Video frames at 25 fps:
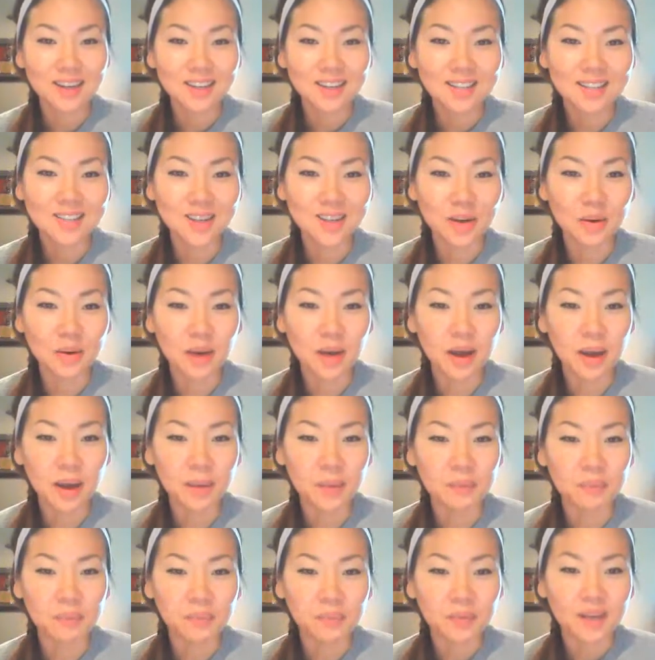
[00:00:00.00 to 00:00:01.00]

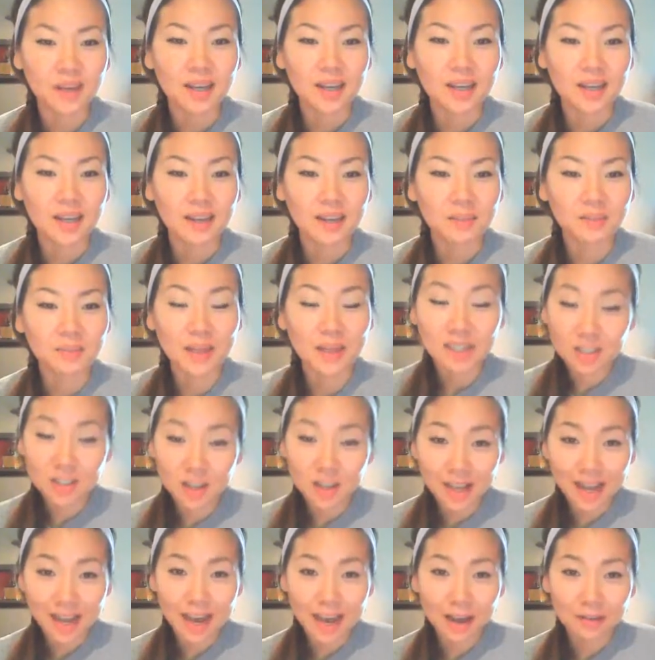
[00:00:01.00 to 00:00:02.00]
So that's
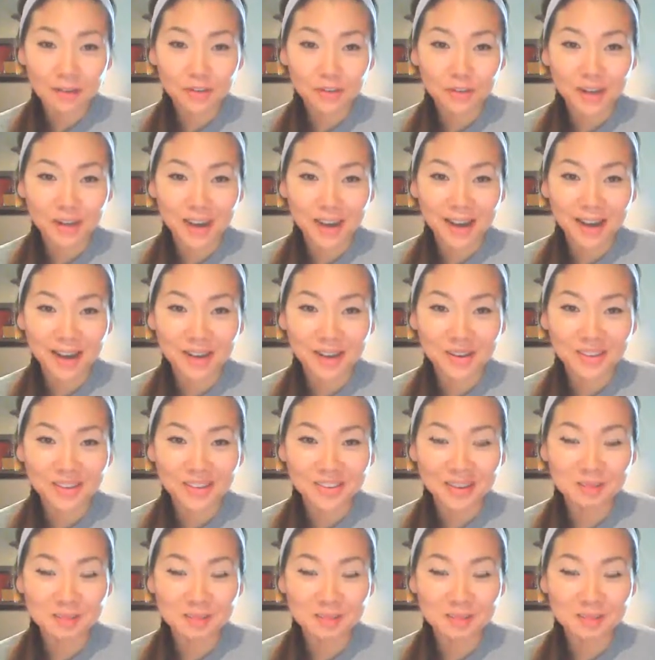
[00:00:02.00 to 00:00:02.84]
all I have for now.